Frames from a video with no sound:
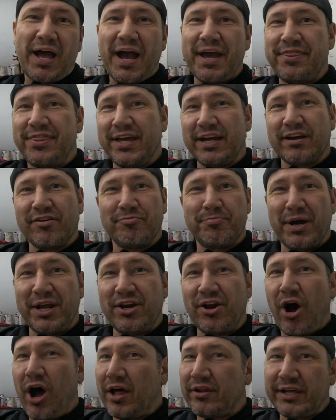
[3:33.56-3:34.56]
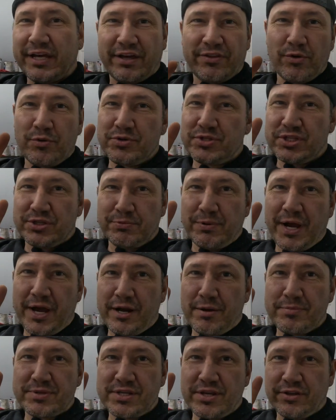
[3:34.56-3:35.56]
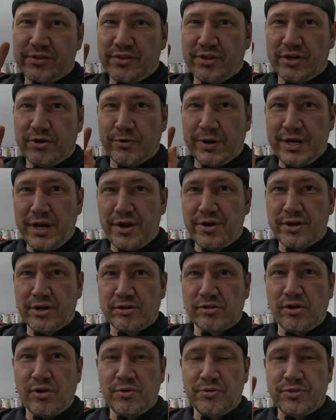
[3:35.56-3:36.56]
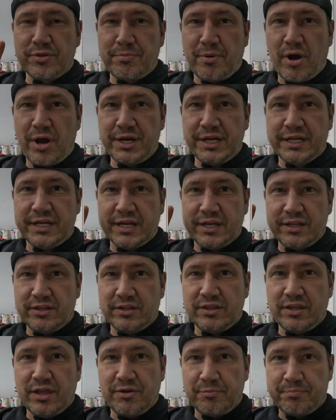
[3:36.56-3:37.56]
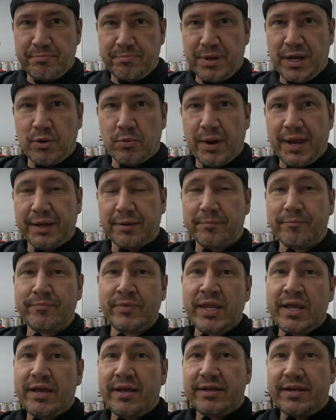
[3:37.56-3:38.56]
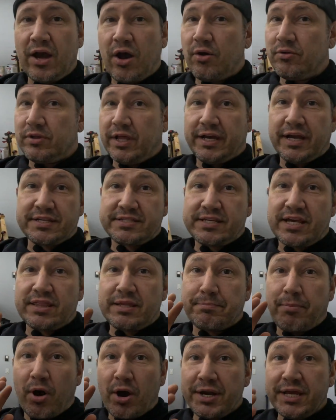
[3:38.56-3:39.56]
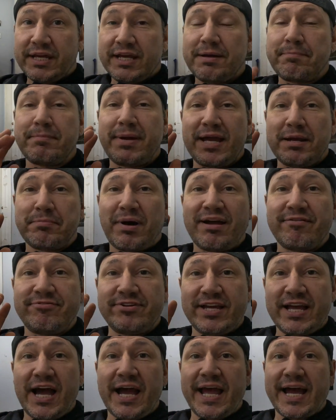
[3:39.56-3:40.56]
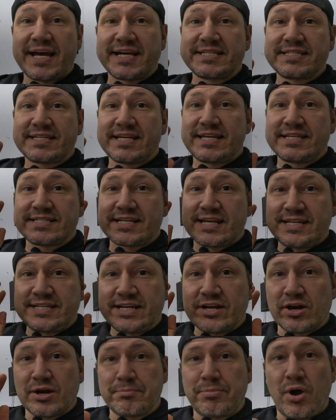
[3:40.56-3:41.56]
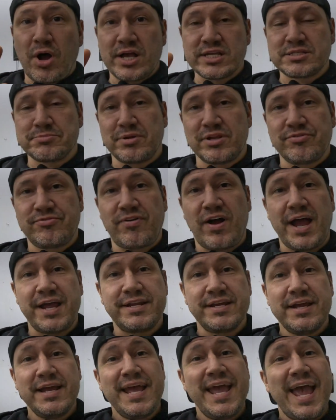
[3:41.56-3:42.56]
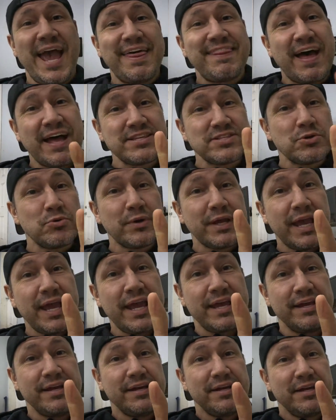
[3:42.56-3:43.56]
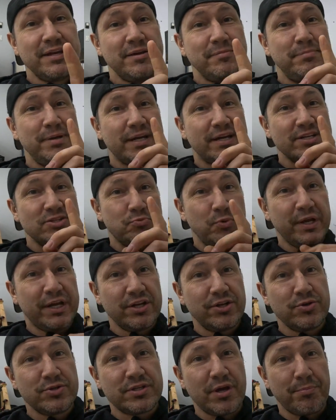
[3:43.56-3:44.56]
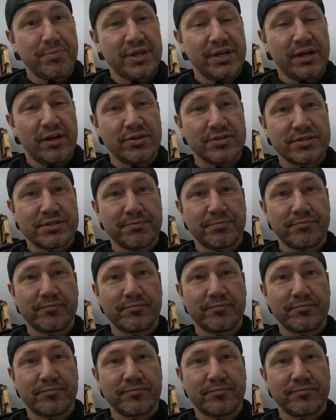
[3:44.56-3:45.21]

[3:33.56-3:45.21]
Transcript: I think of, but not like those three items. The green underglow, the body kit, and the big wing. Now, like I said, the body kit made by VIS is near impossible to find. And that's okay, because we can do something else.